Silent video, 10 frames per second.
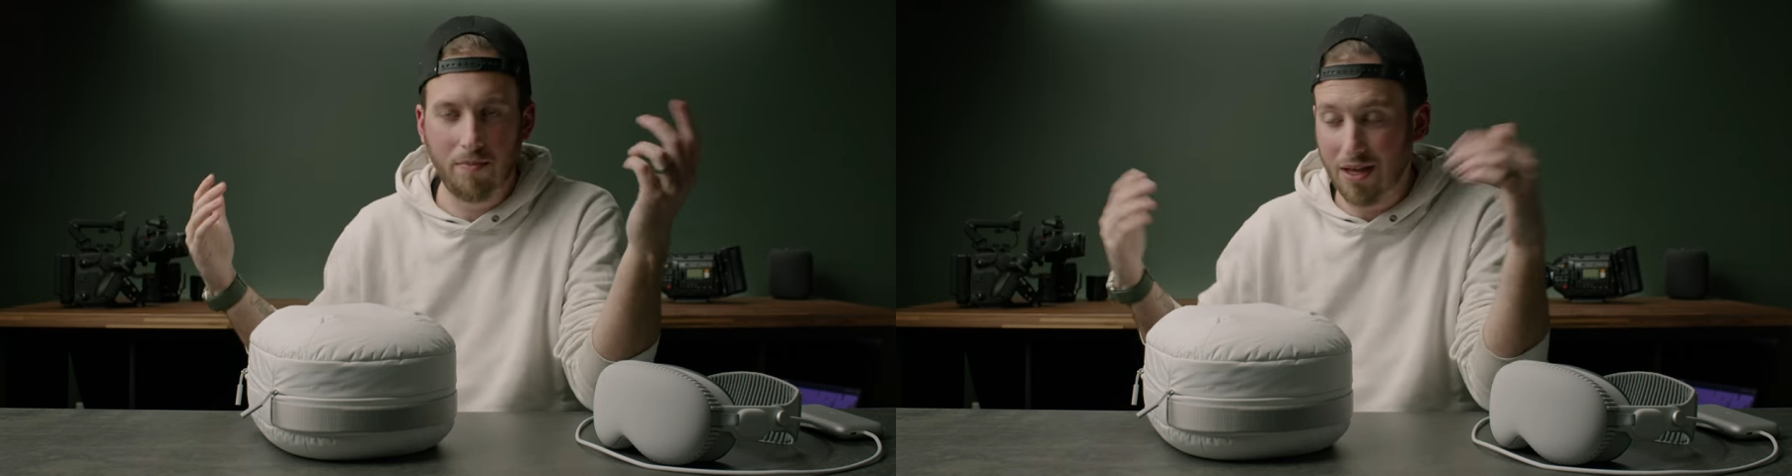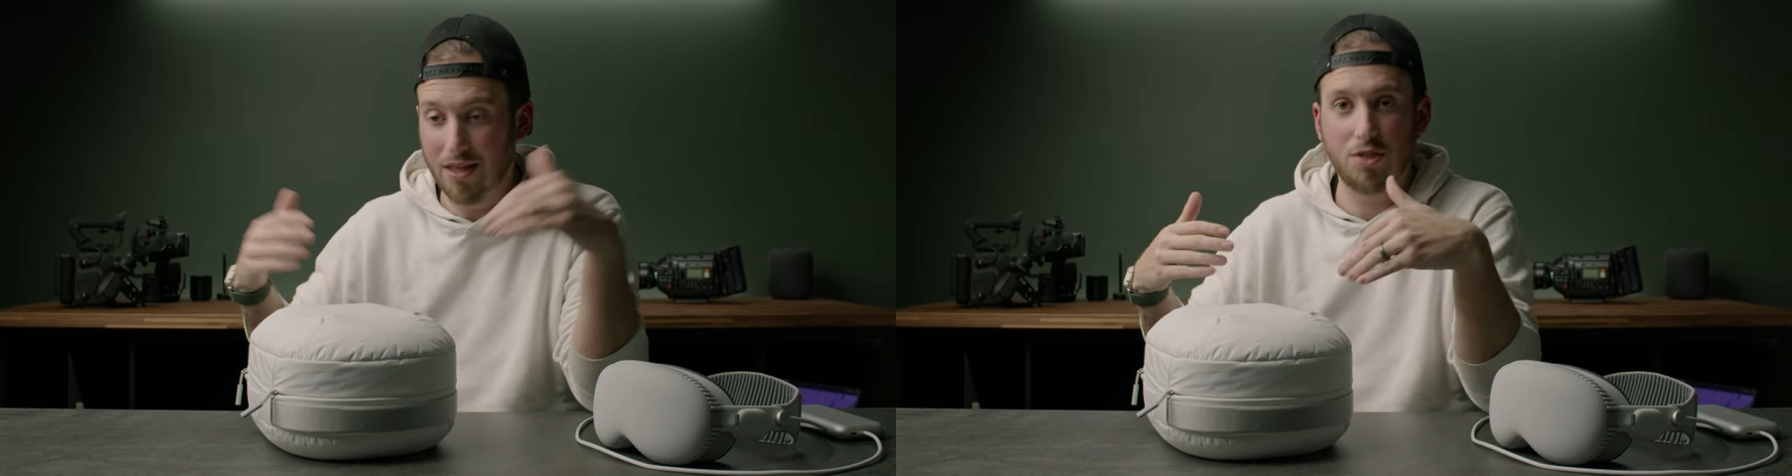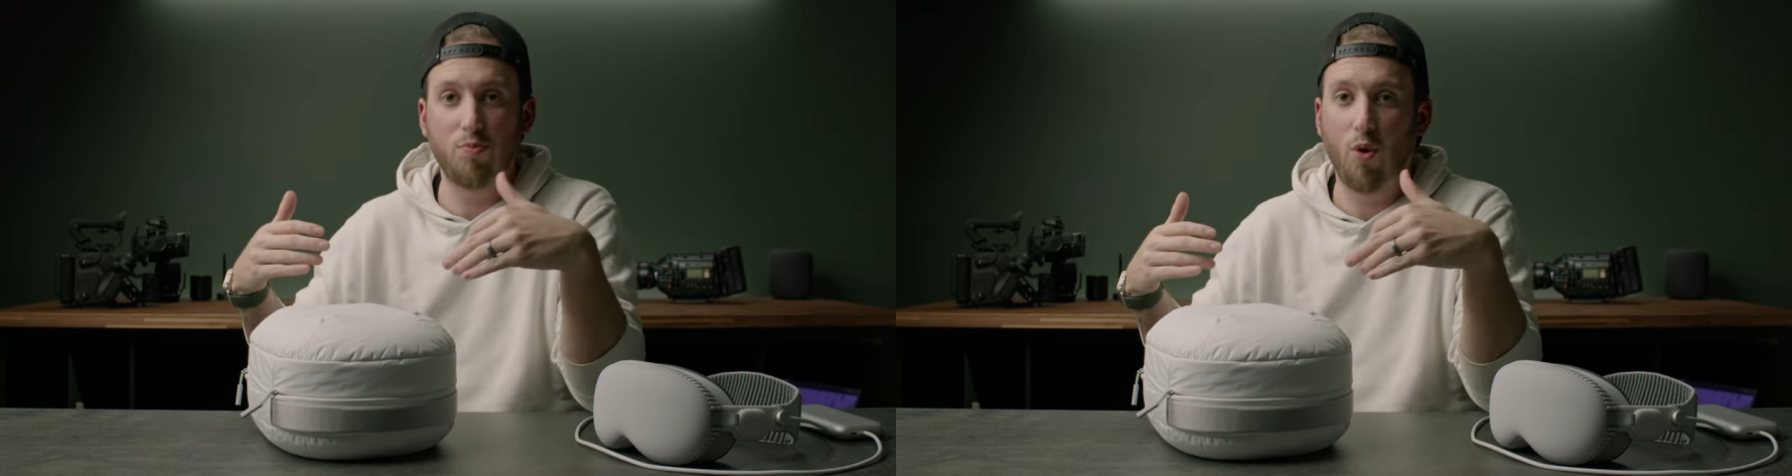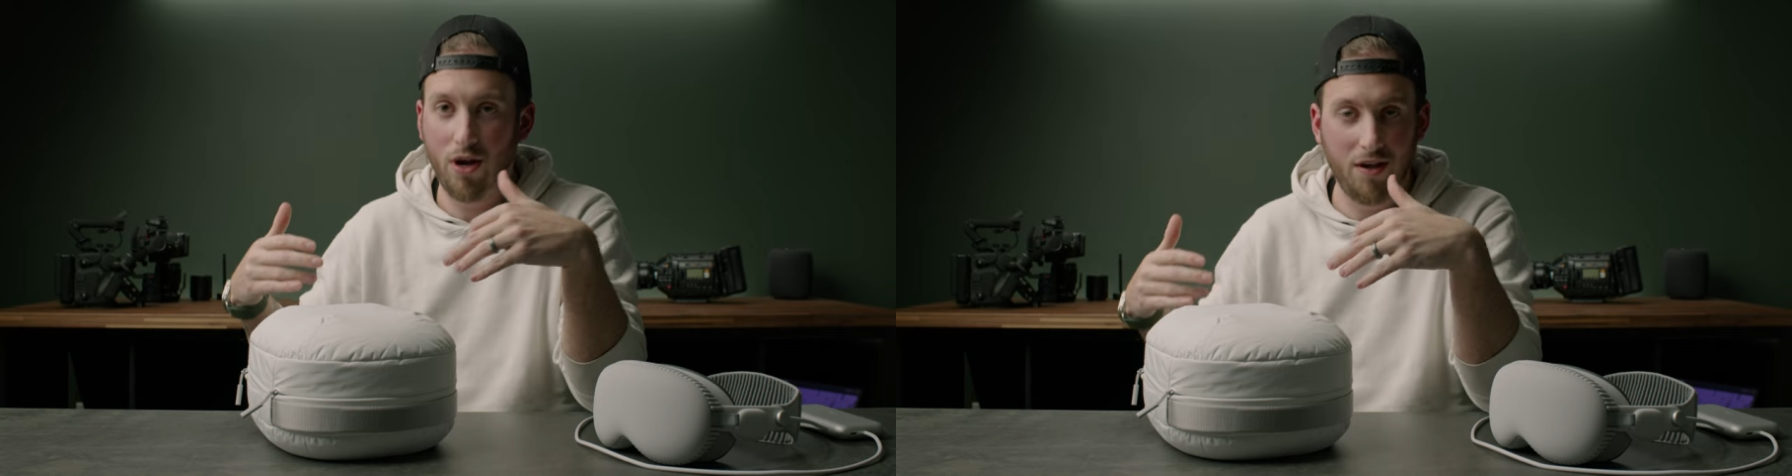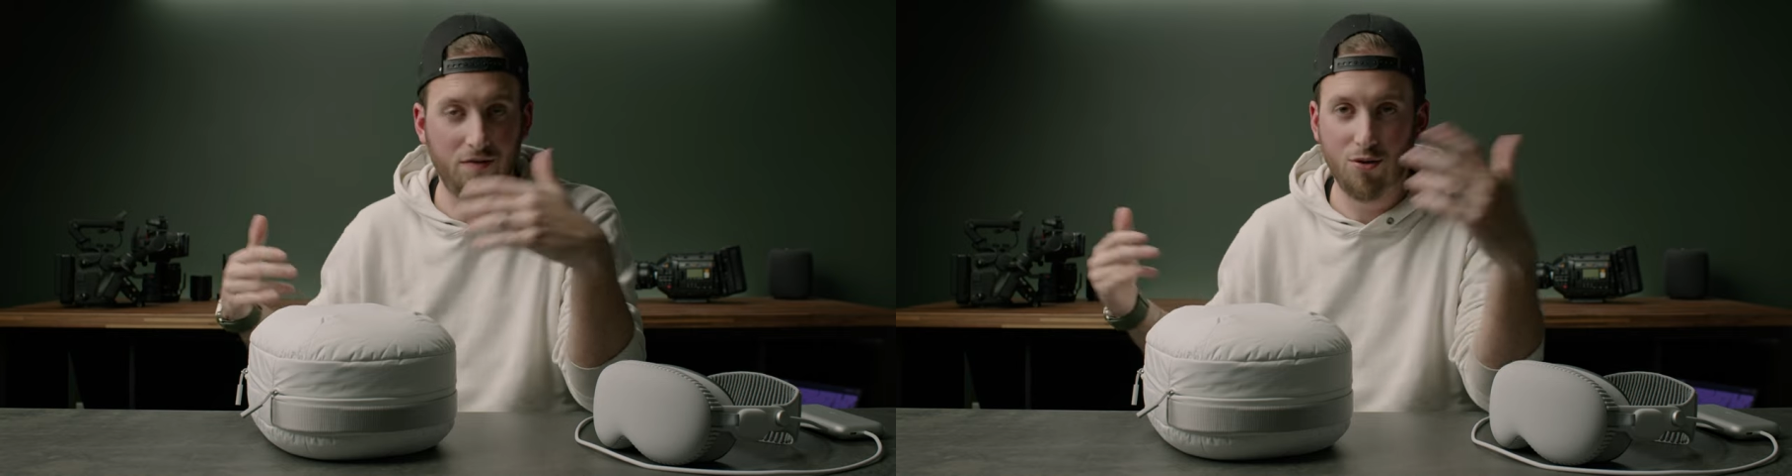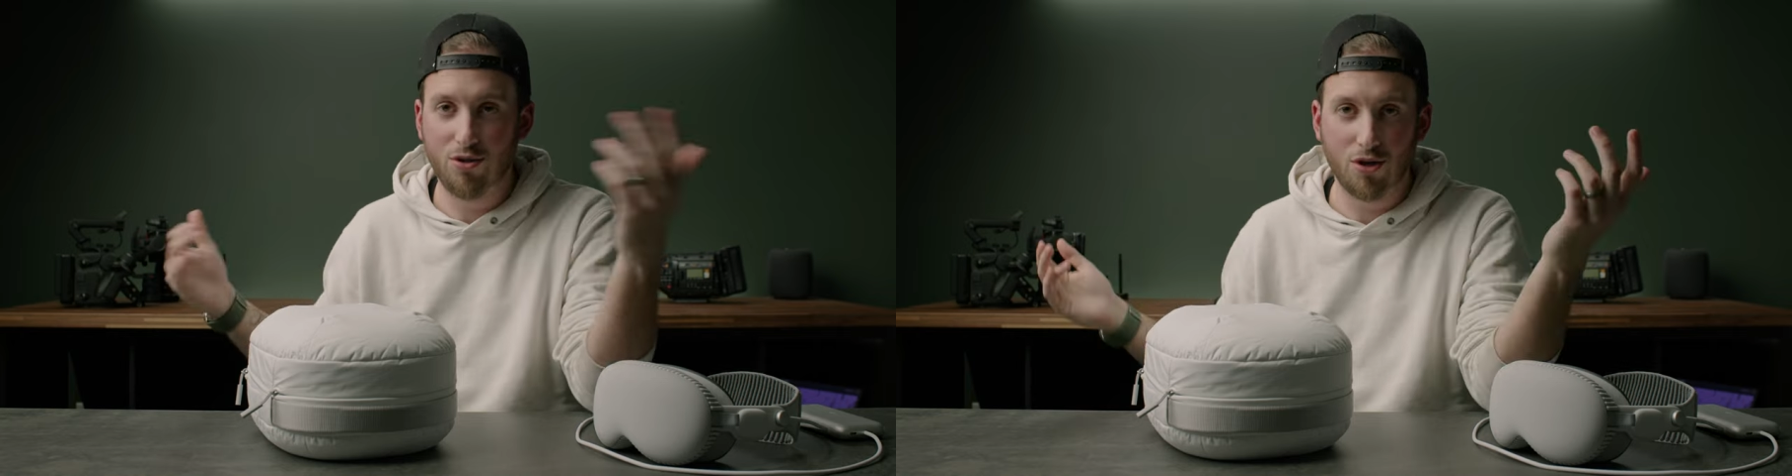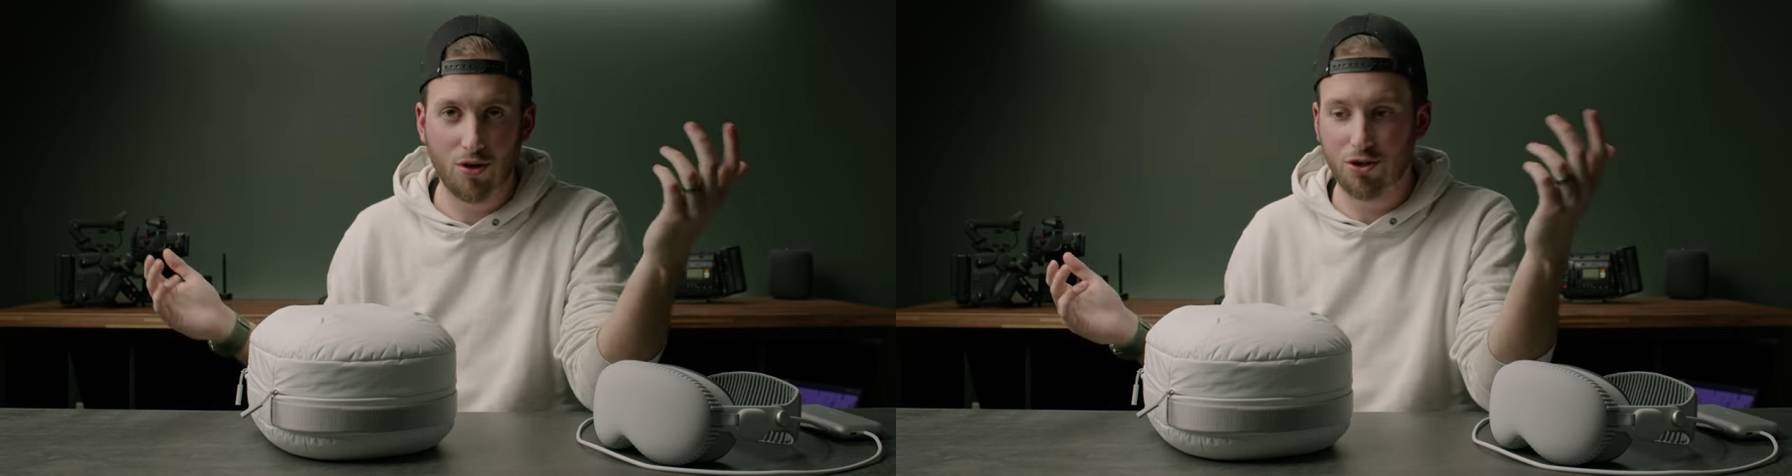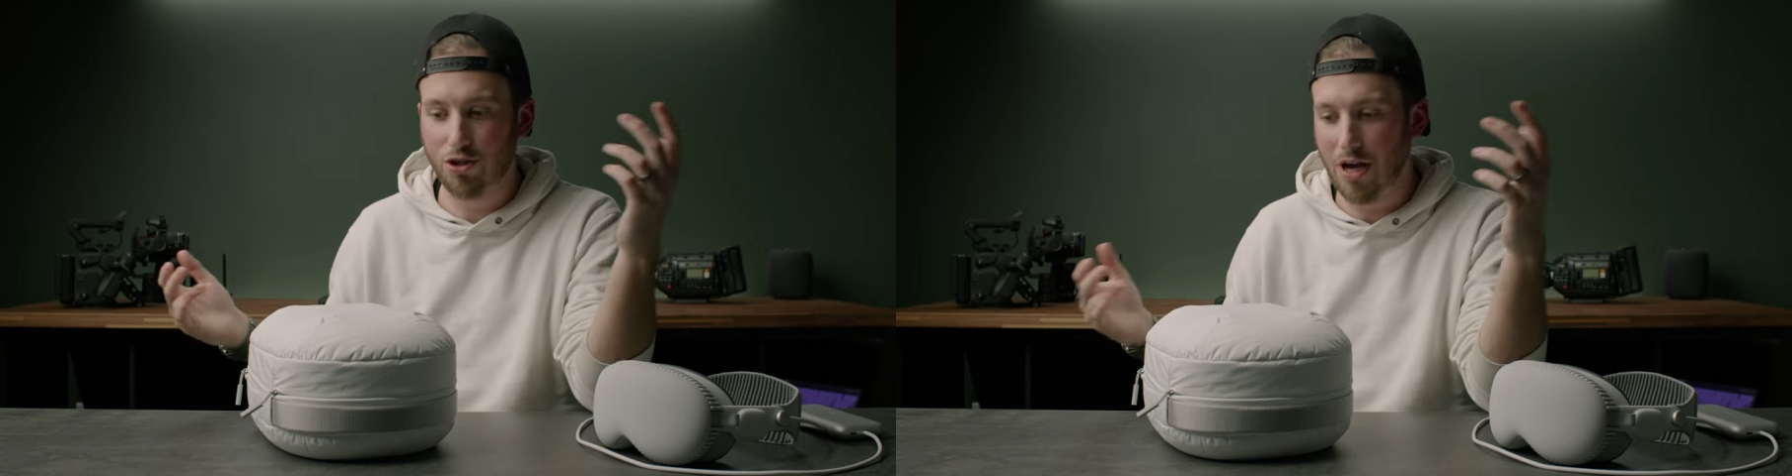by this point, if you search